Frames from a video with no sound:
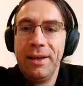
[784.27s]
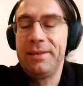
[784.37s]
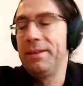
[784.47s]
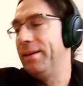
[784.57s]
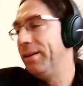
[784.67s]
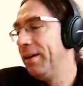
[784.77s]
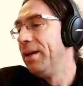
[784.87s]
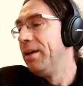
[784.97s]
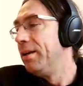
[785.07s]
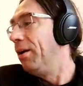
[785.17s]
yes.
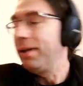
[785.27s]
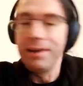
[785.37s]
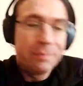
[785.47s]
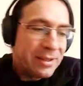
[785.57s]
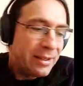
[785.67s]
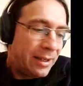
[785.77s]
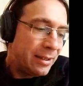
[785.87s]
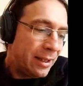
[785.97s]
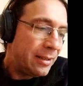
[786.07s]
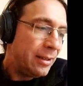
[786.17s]
Okay,
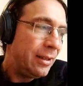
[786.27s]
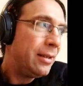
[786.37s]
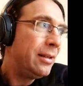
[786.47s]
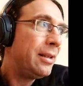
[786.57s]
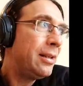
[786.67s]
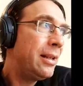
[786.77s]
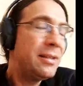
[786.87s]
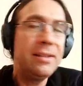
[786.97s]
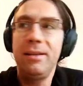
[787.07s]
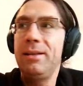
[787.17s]
but
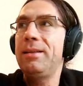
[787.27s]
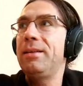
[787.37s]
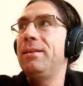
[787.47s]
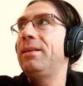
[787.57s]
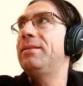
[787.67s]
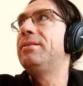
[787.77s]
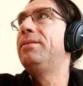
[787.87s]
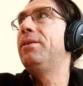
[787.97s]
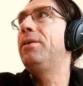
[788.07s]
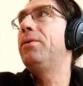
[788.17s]

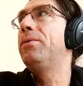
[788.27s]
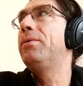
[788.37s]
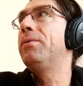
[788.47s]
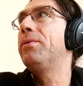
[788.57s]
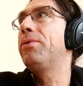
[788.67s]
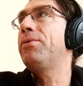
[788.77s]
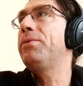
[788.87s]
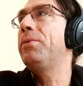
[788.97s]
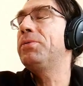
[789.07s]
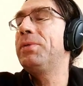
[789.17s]
let's go
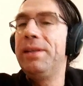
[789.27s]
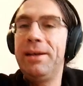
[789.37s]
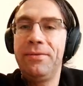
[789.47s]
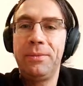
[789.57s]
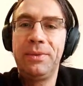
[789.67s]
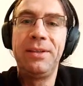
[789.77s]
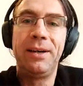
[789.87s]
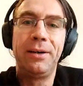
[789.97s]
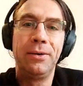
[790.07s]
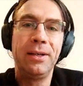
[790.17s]
through what we learned from the
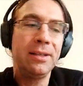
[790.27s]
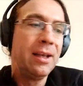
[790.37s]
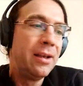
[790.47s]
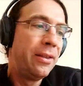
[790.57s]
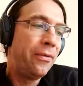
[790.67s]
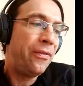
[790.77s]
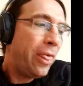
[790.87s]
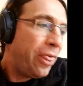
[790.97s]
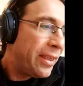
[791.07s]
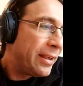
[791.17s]
DAO. Yes, the
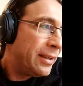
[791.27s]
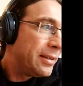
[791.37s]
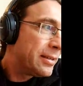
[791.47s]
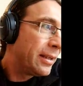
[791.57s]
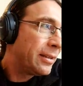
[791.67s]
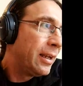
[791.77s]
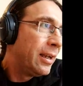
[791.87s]
first thing is that